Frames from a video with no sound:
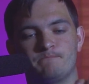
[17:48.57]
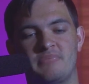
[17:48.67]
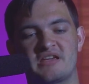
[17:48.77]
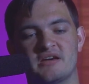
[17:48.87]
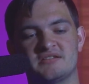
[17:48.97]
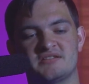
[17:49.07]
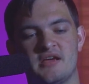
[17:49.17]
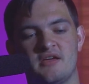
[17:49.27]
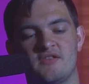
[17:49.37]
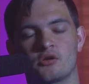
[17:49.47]
Because
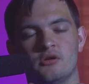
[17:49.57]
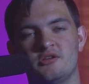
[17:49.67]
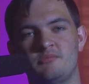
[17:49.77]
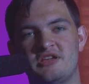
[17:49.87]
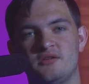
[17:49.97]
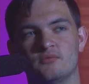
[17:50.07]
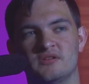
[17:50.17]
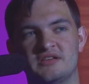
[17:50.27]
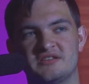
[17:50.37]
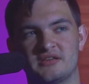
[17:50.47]
they're going to be
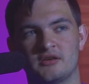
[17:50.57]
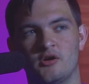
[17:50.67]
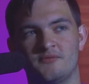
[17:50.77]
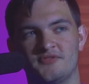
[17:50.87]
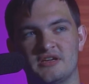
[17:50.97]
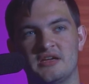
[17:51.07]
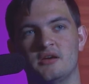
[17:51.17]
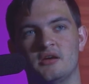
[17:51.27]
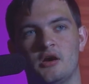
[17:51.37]
releasing, hopefully,